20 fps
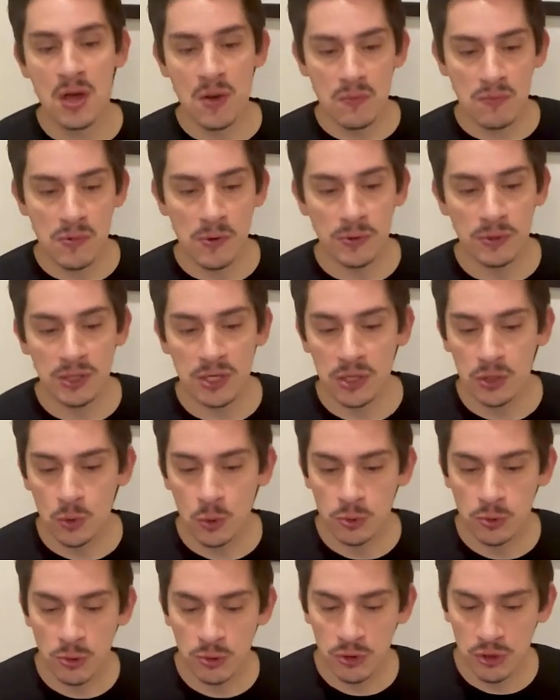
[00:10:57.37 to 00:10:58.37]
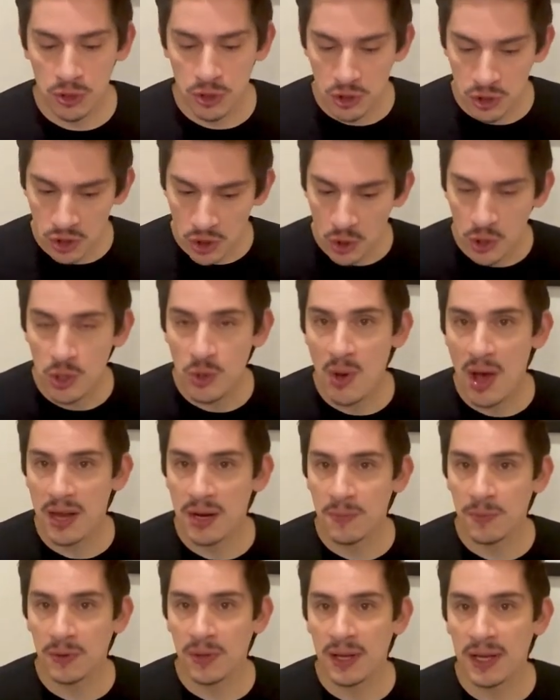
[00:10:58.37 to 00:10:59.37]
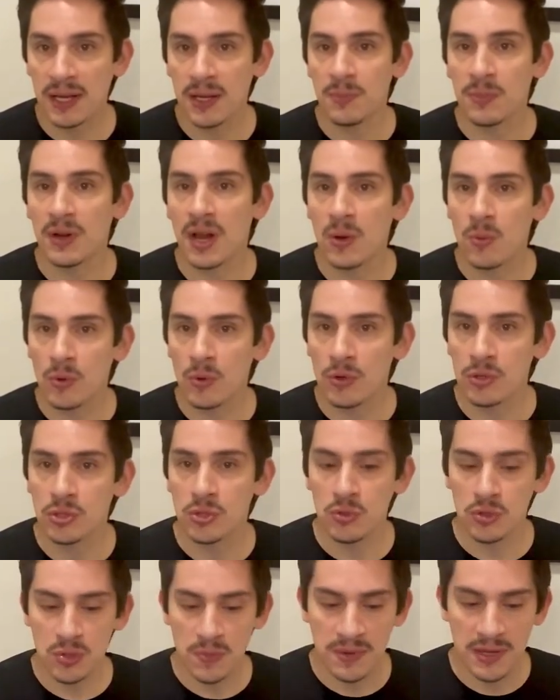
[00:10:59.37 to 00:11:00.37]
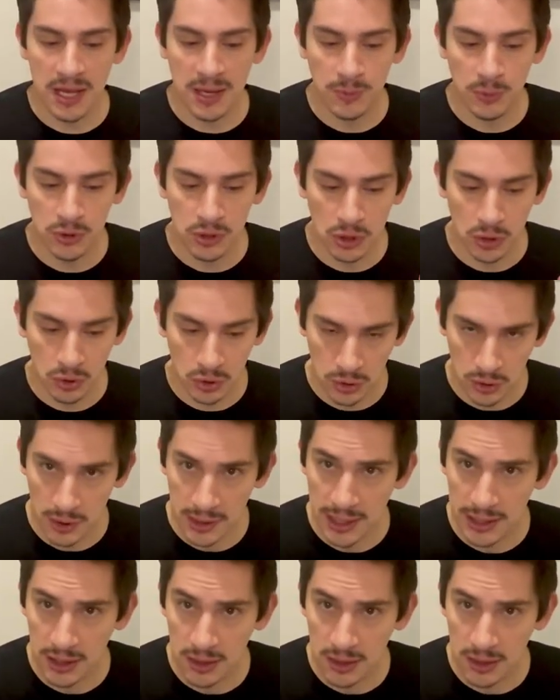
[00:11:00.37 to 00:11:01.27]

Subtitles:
Most teachers will just show you how to play it, but I want you to be able to look at the